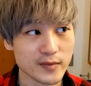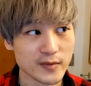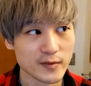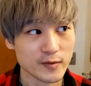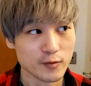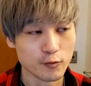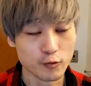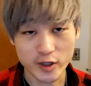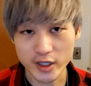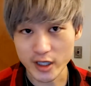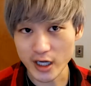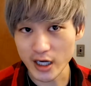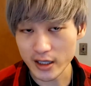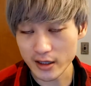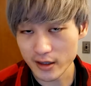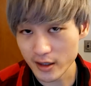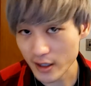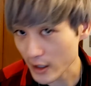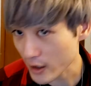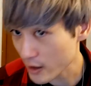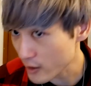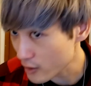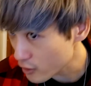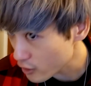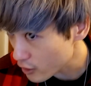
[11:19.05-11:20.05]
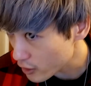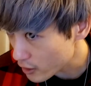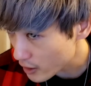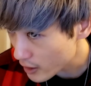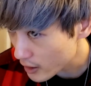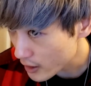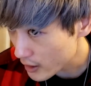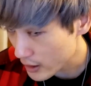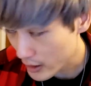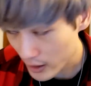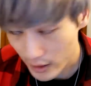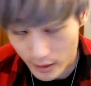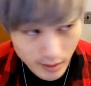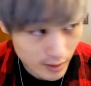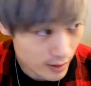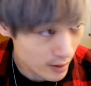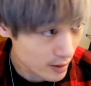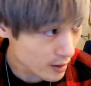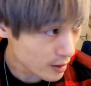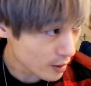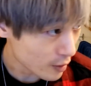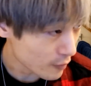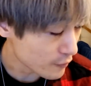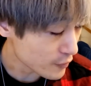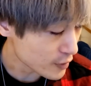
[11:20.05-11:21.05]
we got texture.
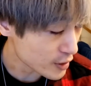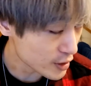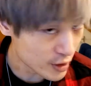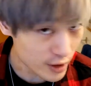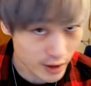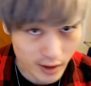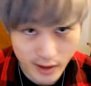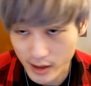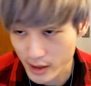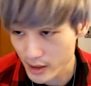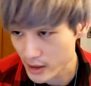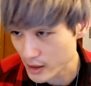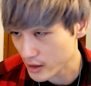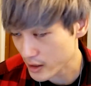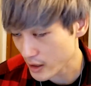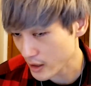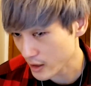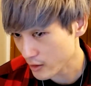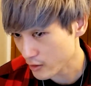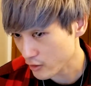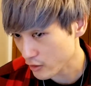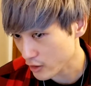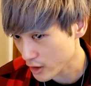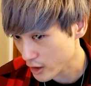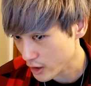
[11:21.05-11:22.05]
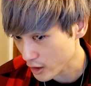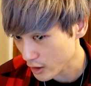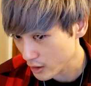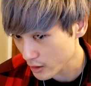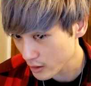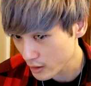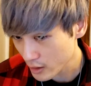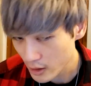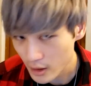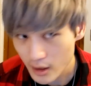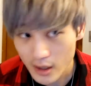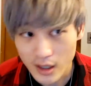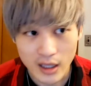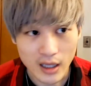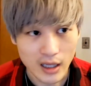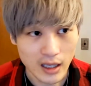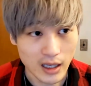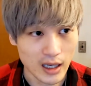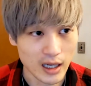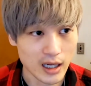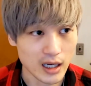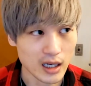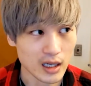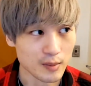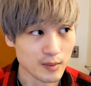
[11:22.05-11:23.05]
Hopefully you can see the texture here,
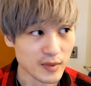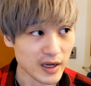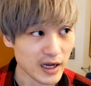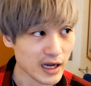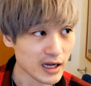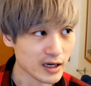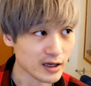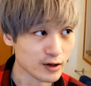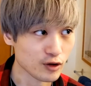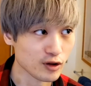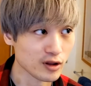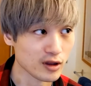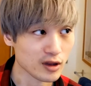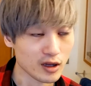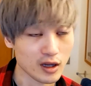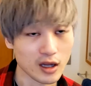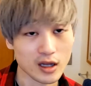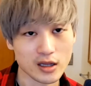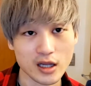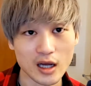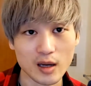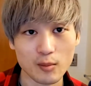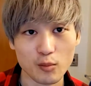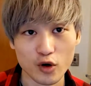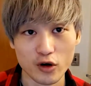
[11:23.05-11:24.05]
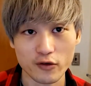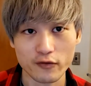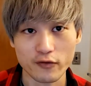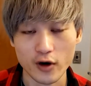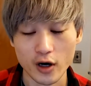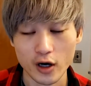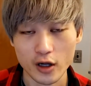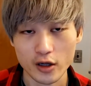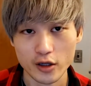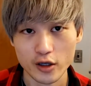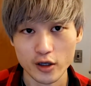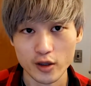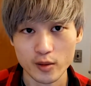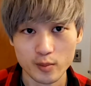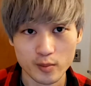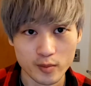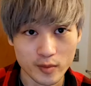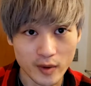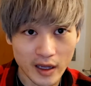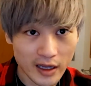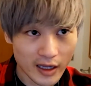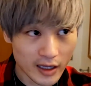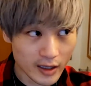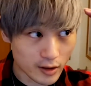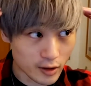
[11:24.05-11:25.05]
and there's a lot more volume.
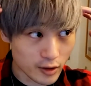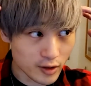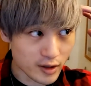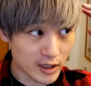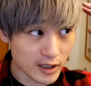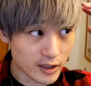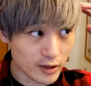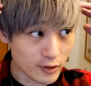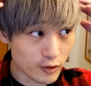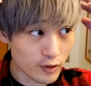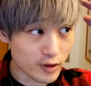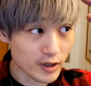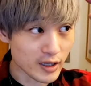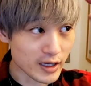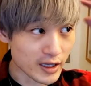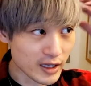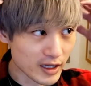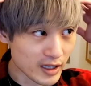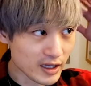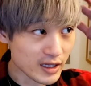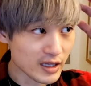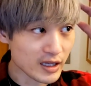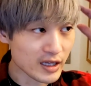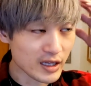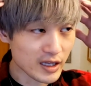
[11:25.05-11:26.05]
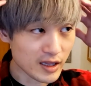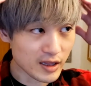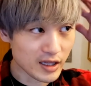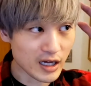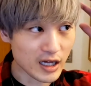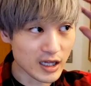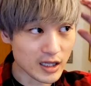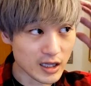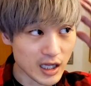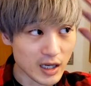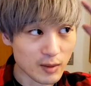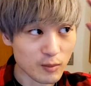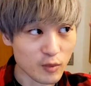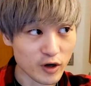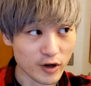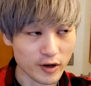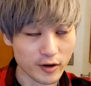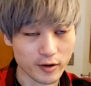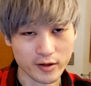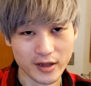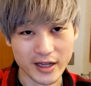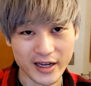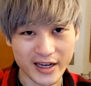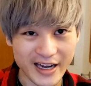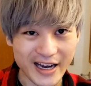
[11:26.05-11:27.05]
It looks like there's like, it's got a lot
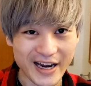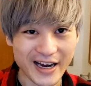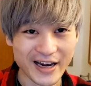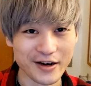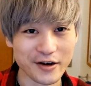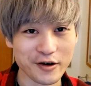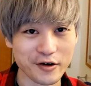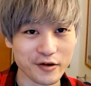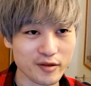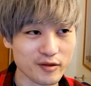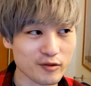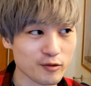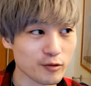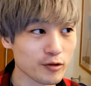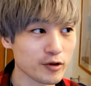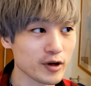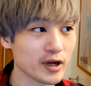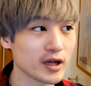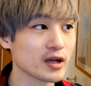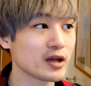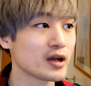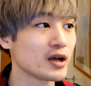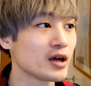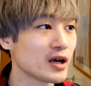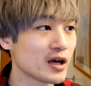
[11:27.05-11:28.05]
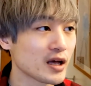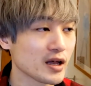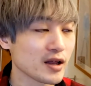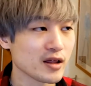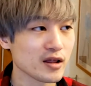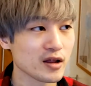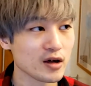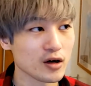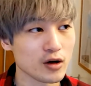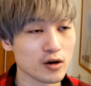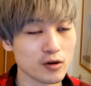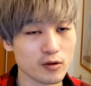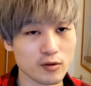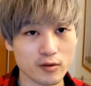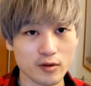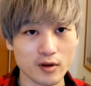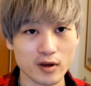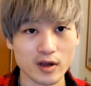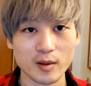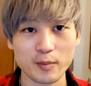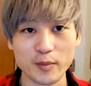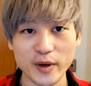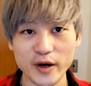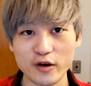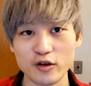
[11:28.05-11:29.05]
more like air through it. So
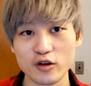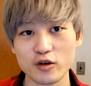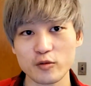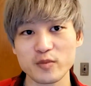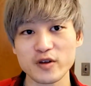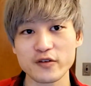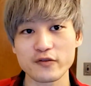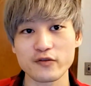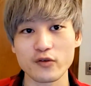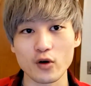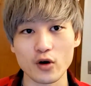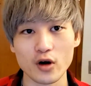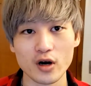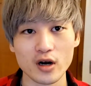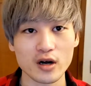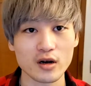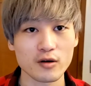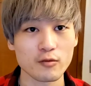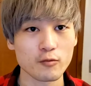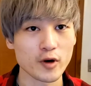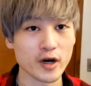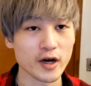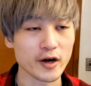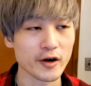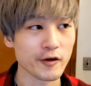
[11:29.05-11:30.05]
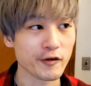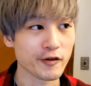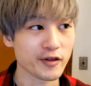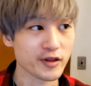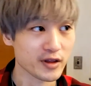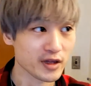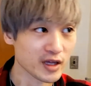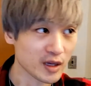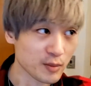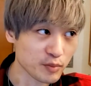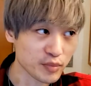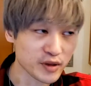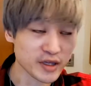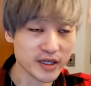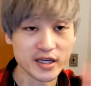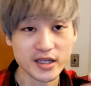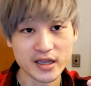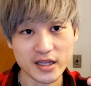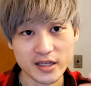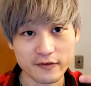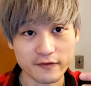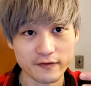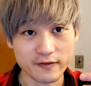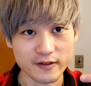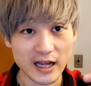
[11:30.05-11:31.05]
compared to before where it was
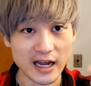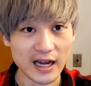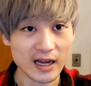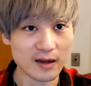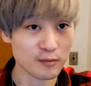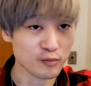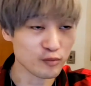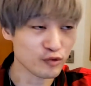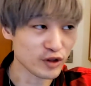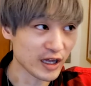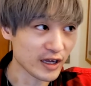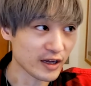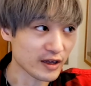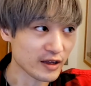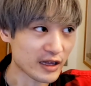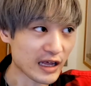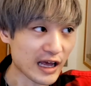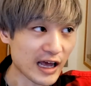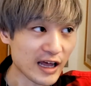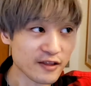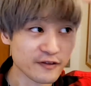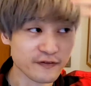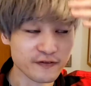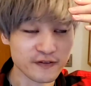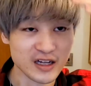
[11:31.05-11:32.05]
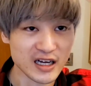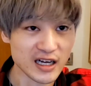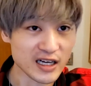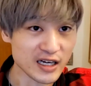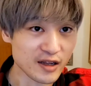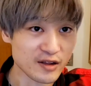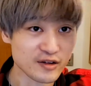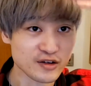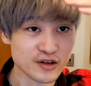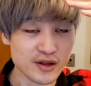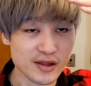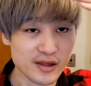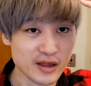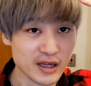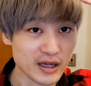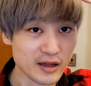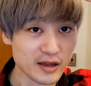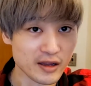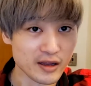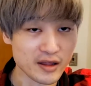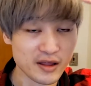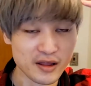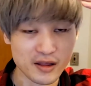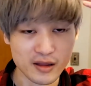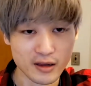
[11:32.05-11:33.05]
completely flat, like as flat as just
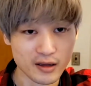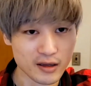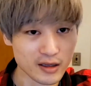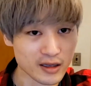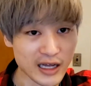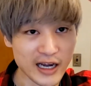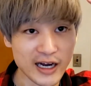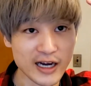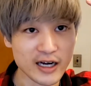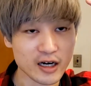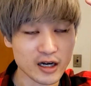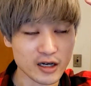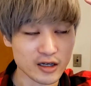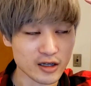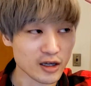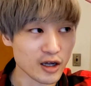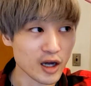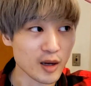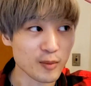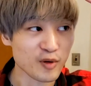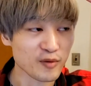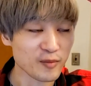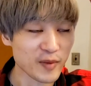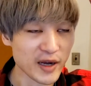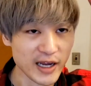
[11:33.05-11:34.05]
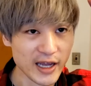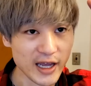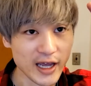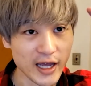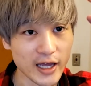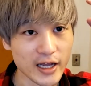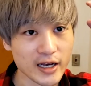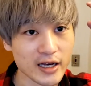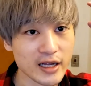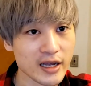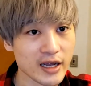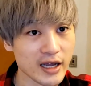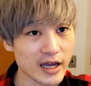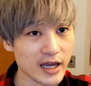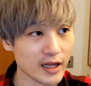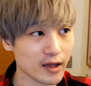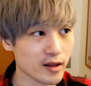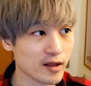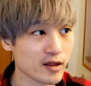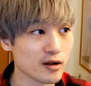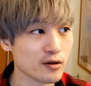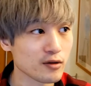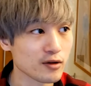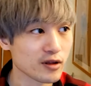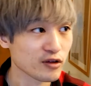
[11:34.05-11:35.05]
like lying on top of my head and
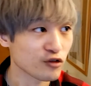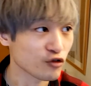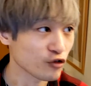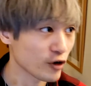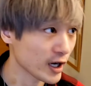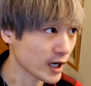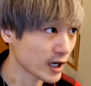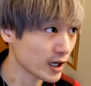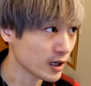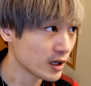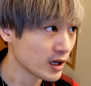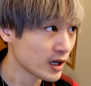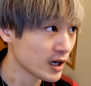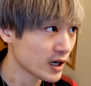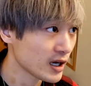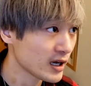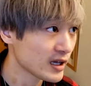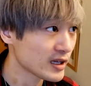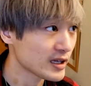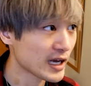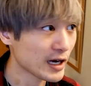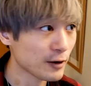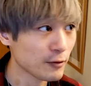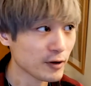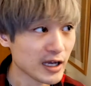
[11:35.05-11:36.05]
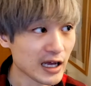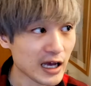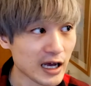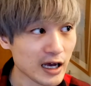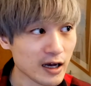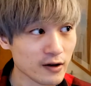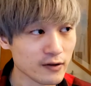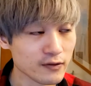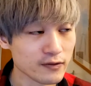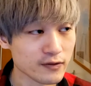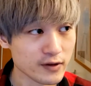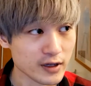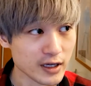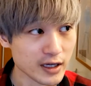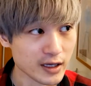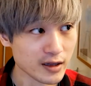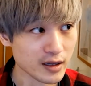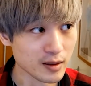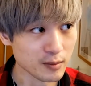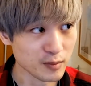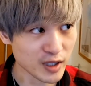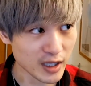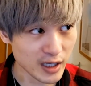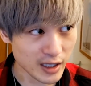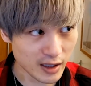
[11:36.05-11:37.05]
so straight, now we have like
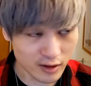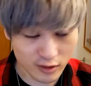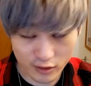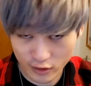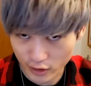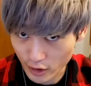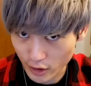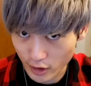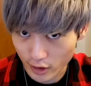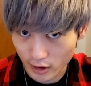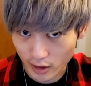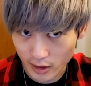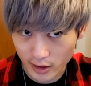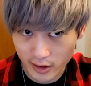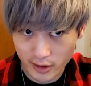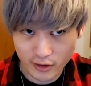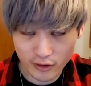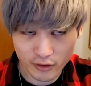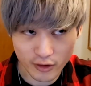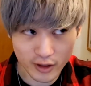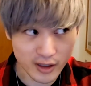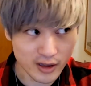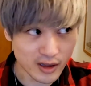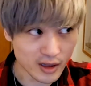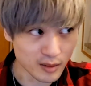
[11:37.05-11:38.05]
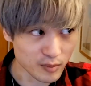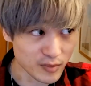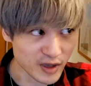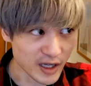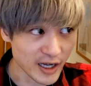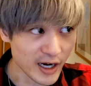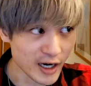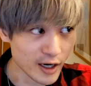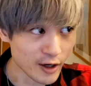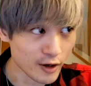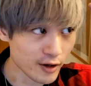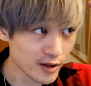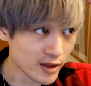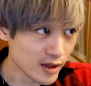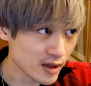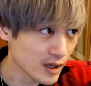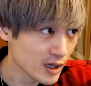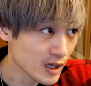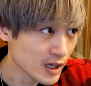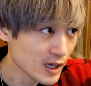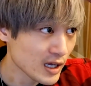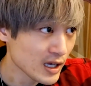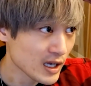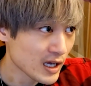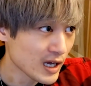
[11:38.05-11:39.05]
some texture into it, some layers,
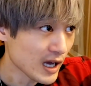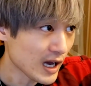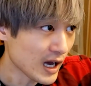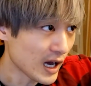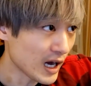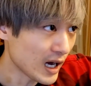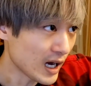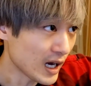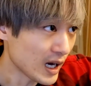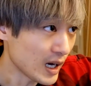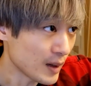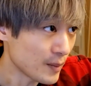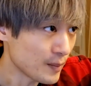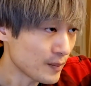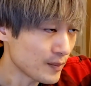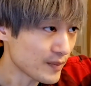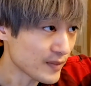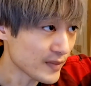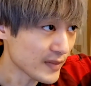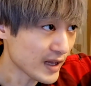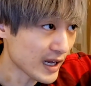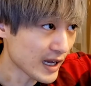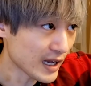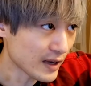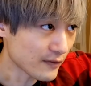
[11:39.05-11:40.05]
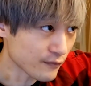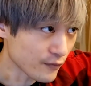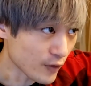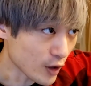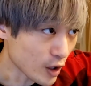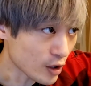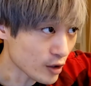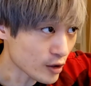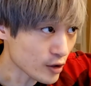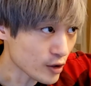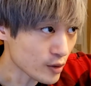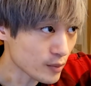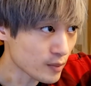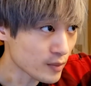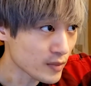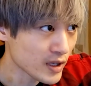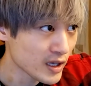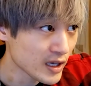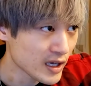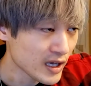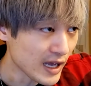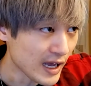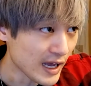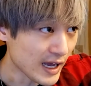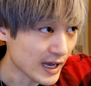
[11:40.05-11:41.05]
and volume.
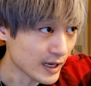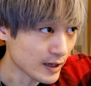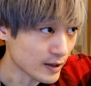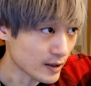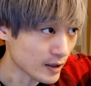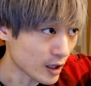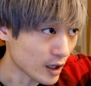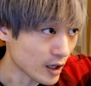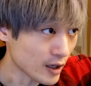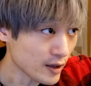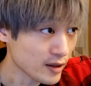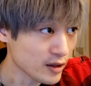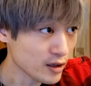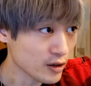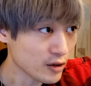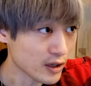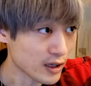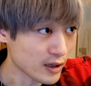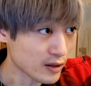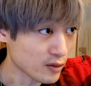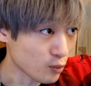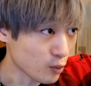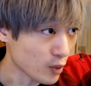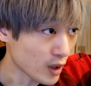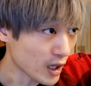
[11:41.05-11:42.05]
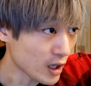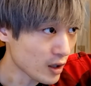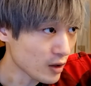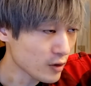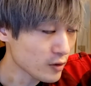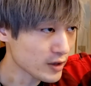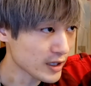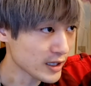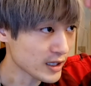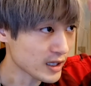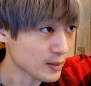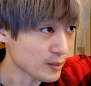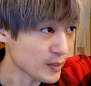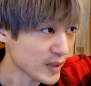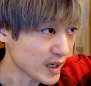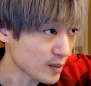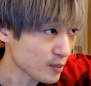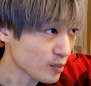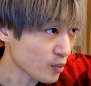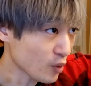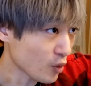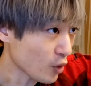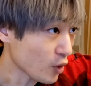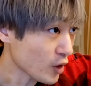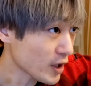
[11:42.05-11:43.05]
And also as well, like the main
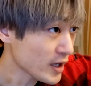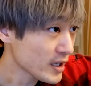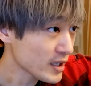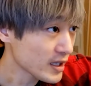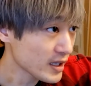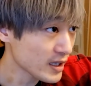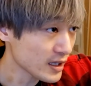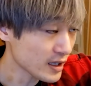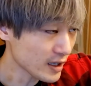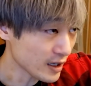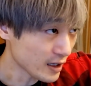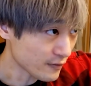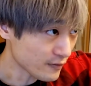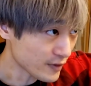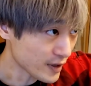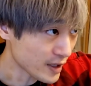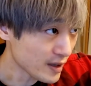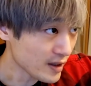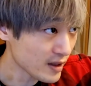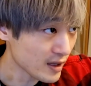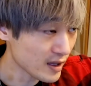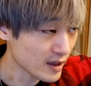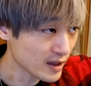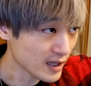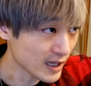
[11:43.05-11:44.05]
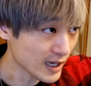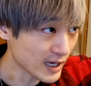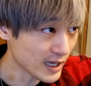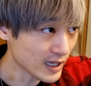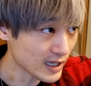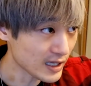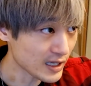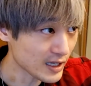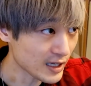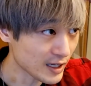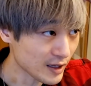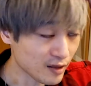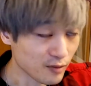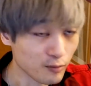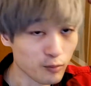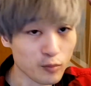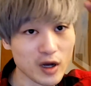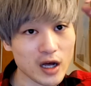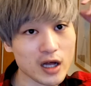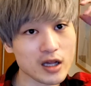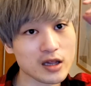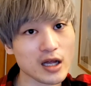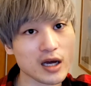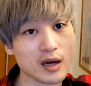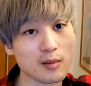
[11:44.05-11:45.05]
point of this is that it's
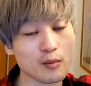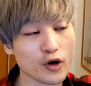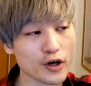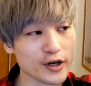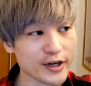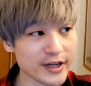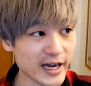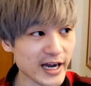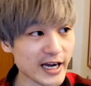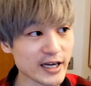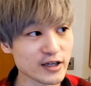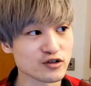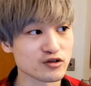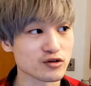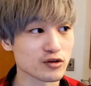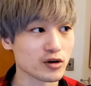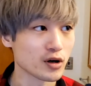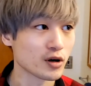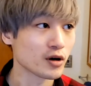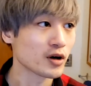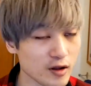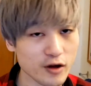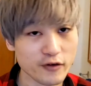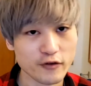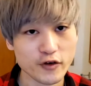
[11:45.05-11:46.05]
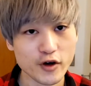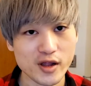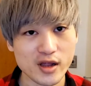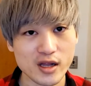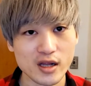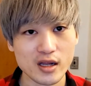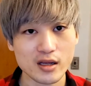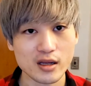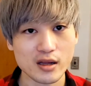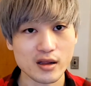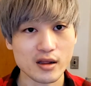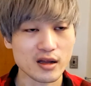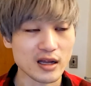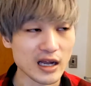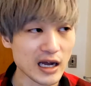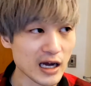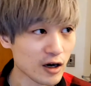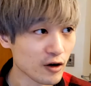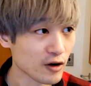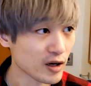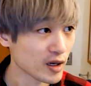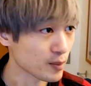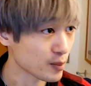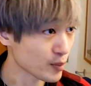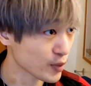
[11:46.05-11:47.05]
a lot more natural. So if you're seeing the
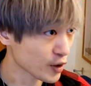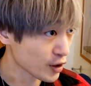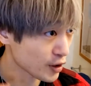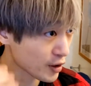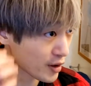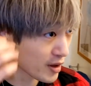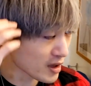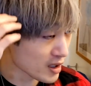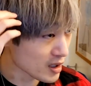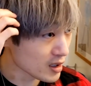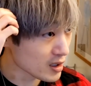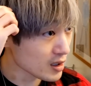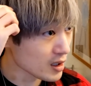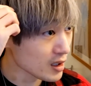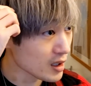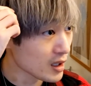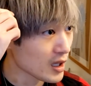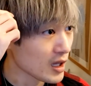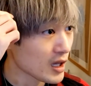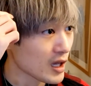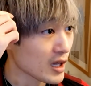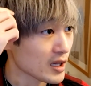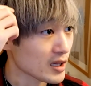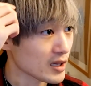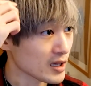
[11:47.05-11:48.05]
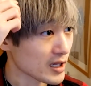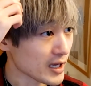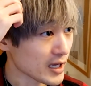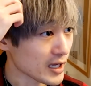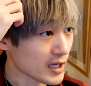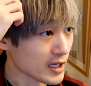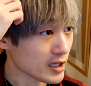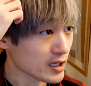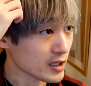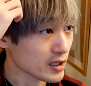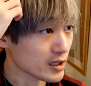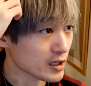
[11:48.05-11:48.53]
style in person, like